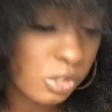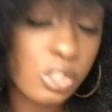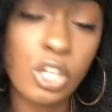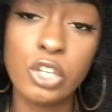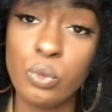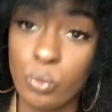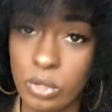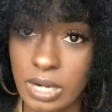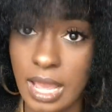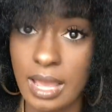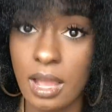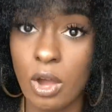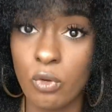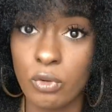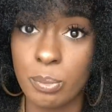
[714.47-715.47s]
you will not
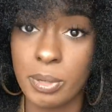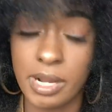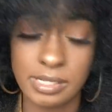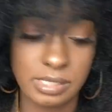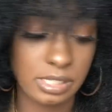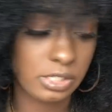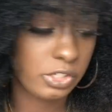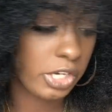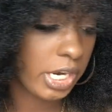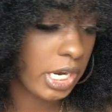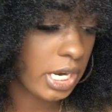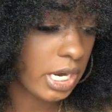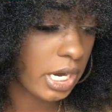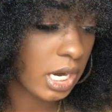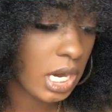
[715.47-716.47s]
over process your
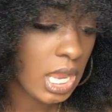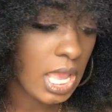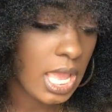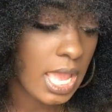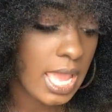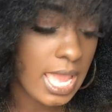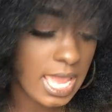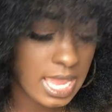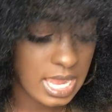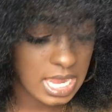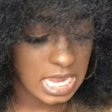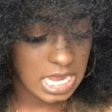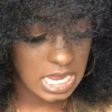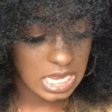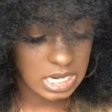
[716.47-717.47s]
hair.
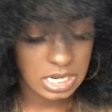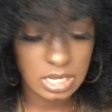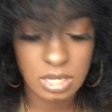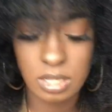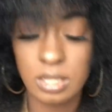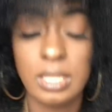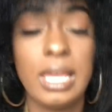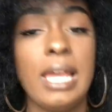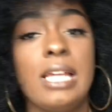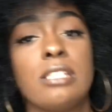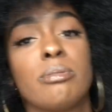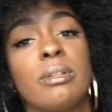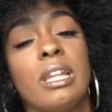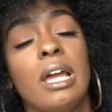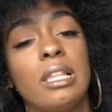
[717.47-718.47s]
And
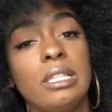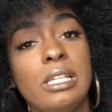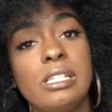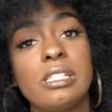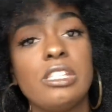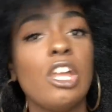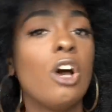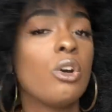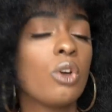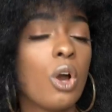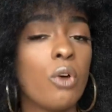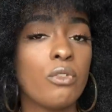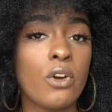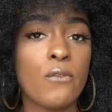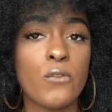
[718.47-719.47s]
last but not least, don't go over